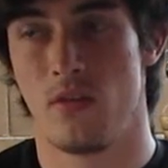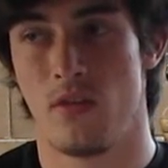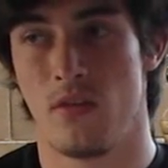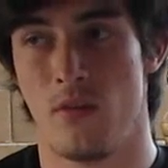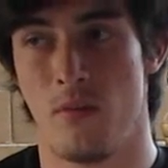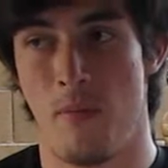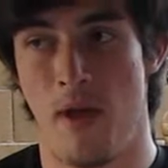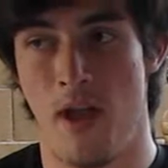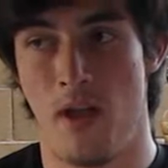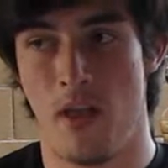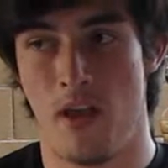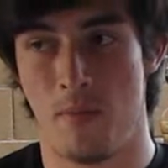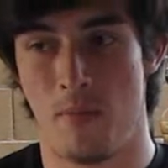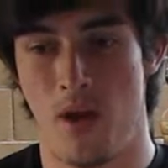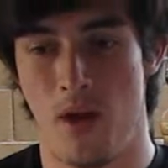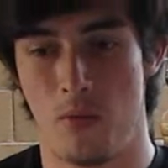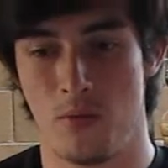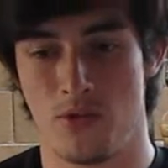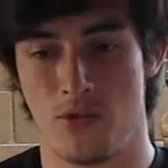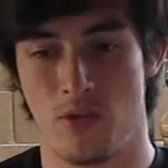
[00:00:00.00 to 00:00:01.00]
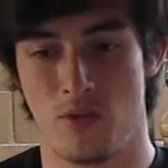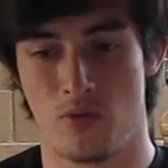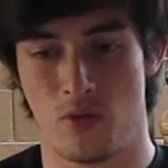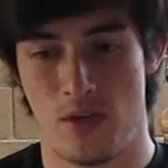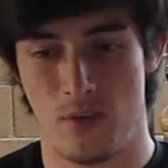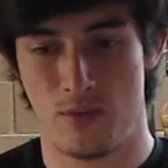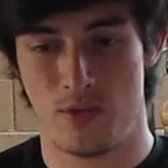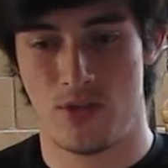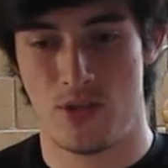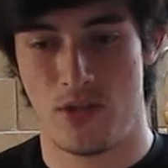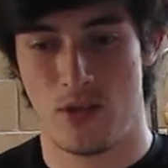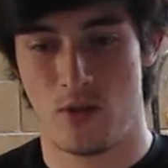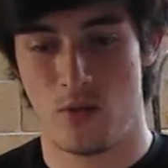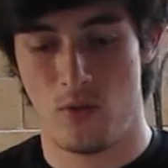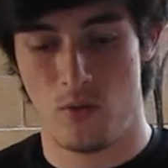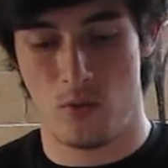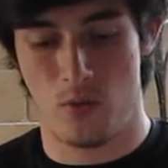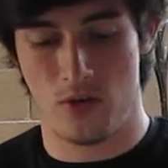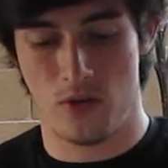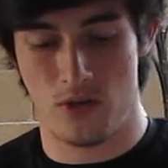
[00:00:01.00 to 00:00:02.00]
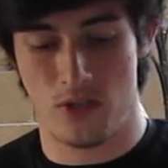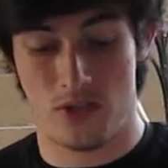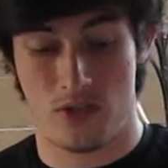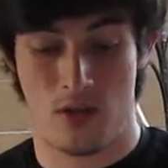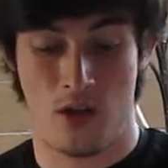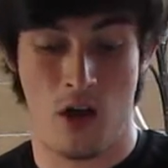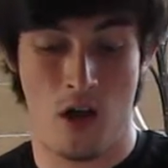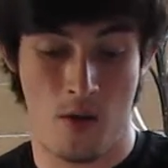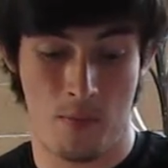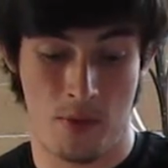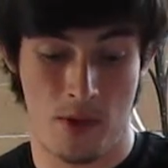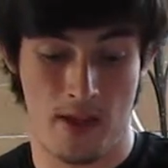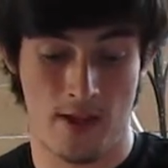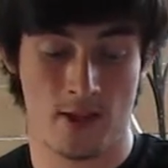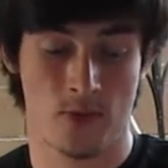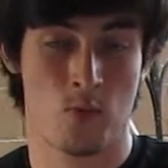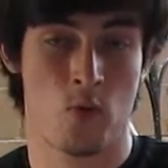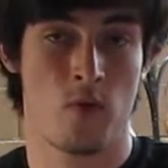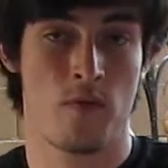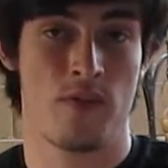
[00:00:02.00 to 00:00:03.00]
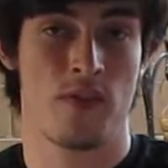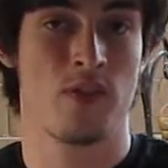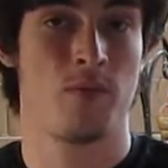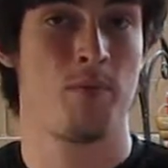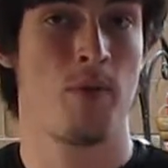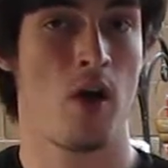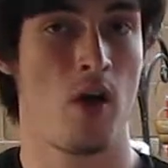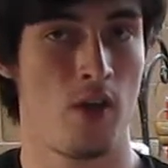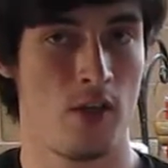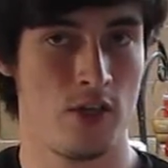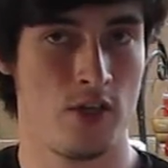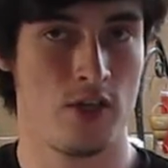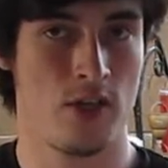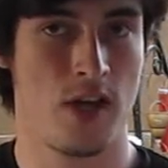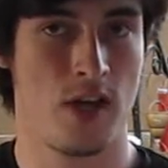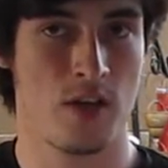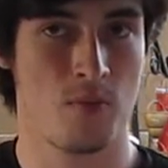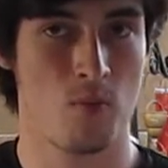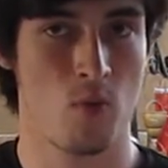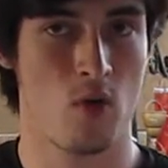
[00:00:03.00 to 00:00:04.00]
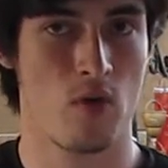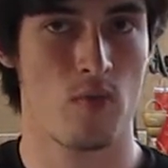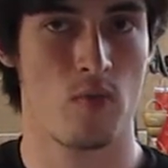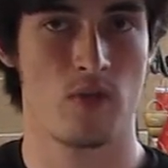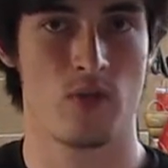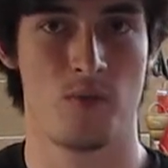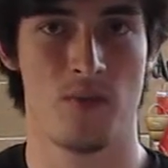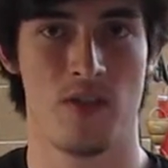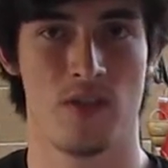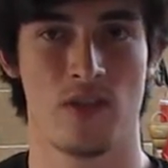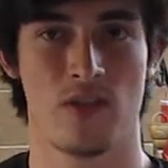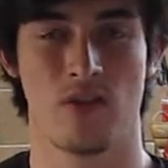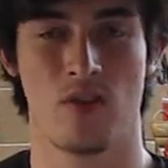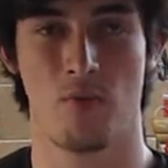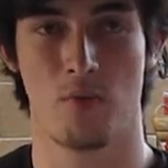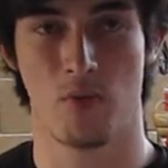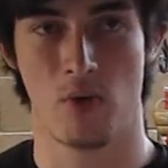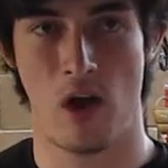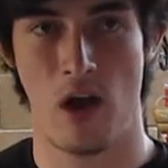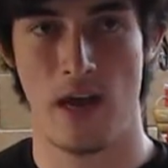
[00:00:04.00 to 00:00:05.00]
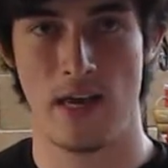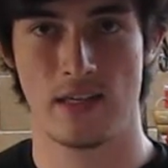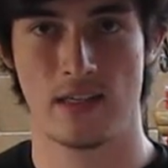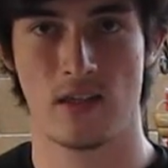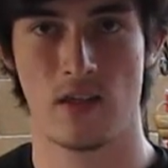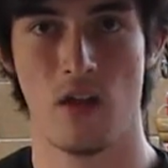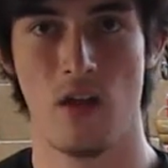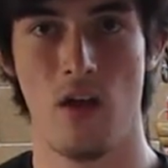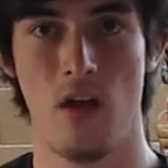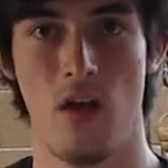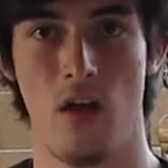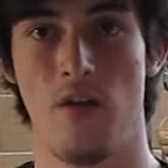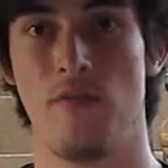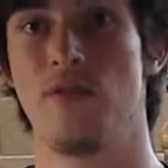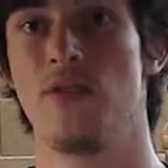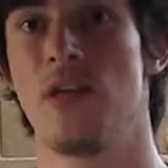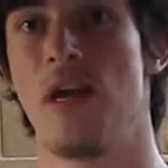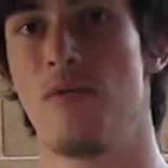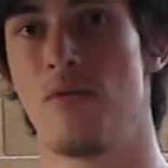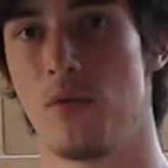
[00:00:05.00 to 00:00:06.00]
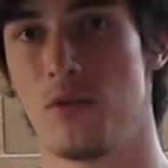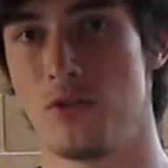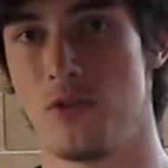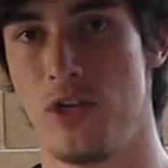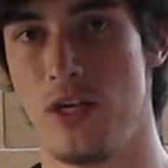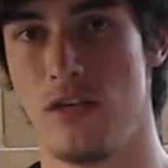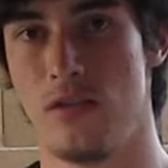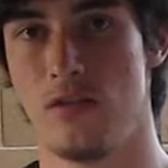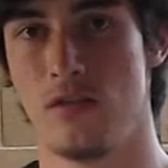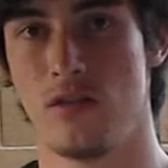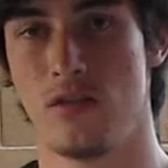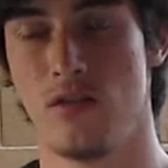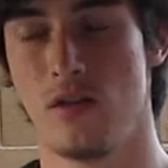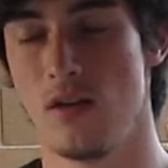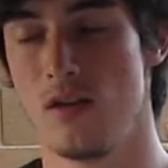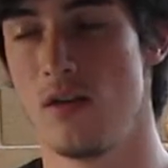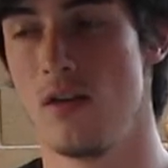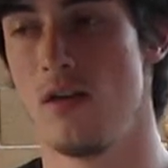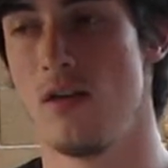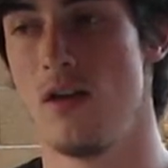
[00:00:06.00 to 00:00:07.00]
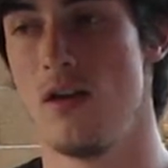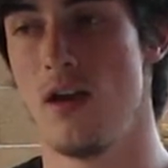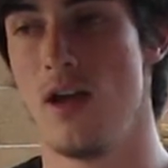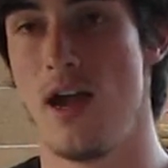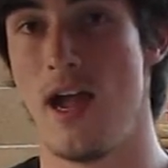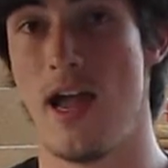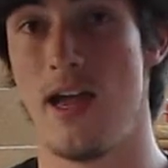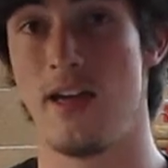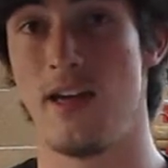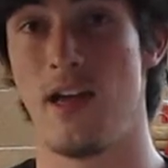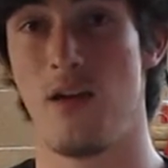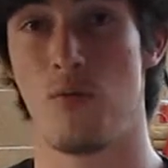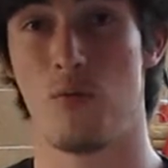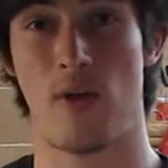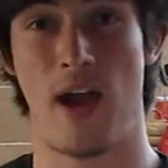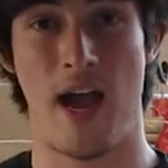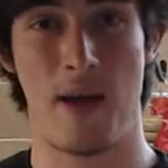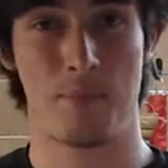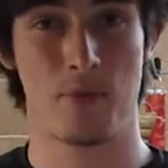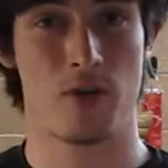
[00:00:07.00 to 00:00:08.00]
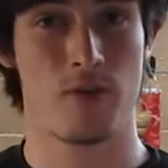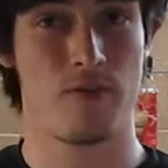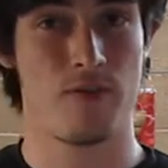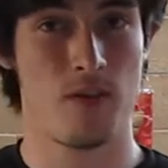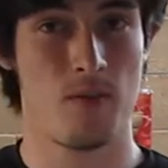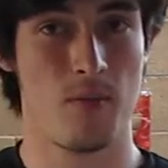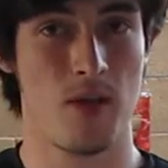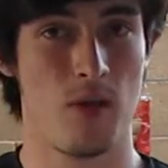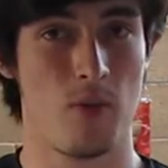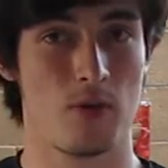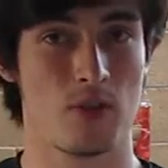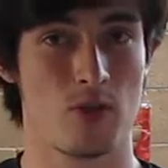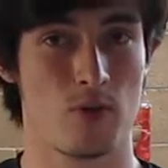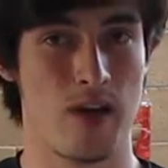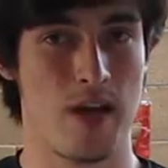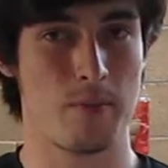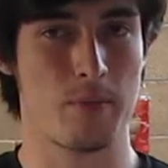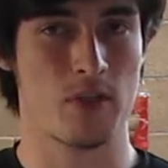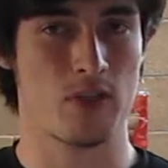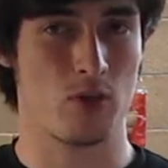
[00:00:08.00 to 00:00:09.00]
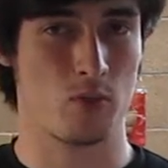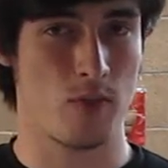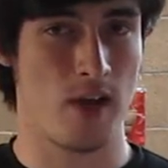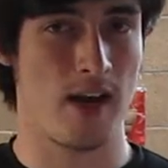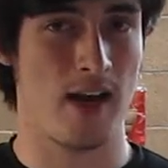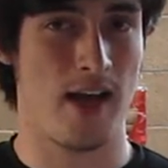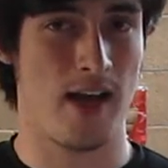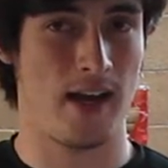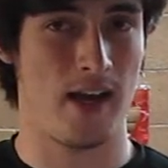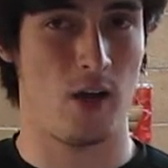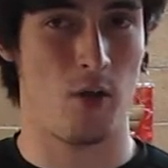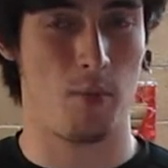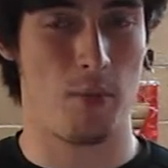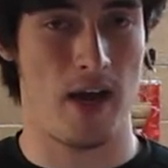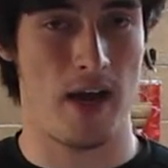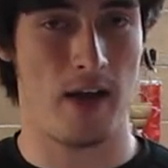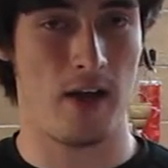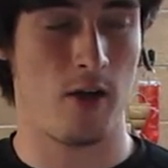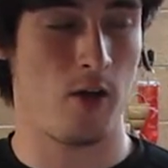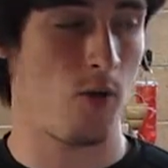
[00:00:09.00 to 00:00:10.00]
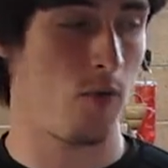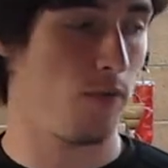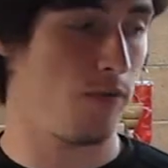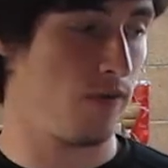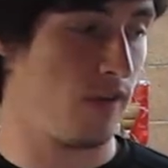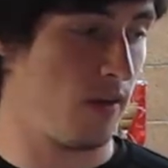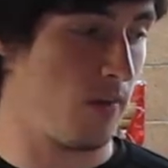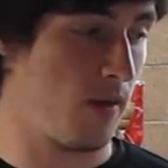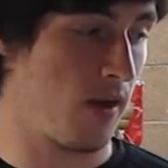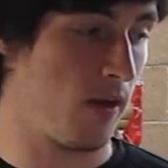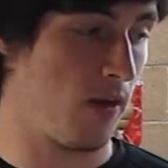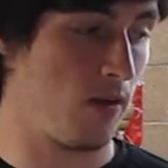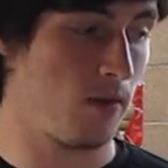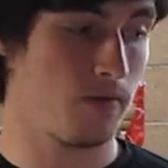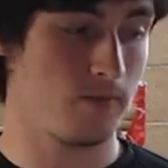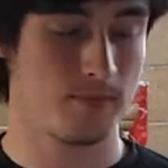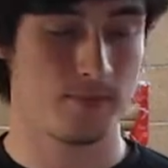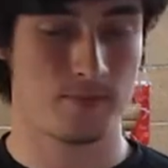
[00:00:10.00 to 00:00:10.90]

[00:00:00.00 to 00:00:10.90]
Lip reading: The male I bought was a dreamsicle, which is a complex morph. It's a polygenetic morph, which means it's comprised of several genes, and a raptor female, which a raptor is a red-eyed albino female.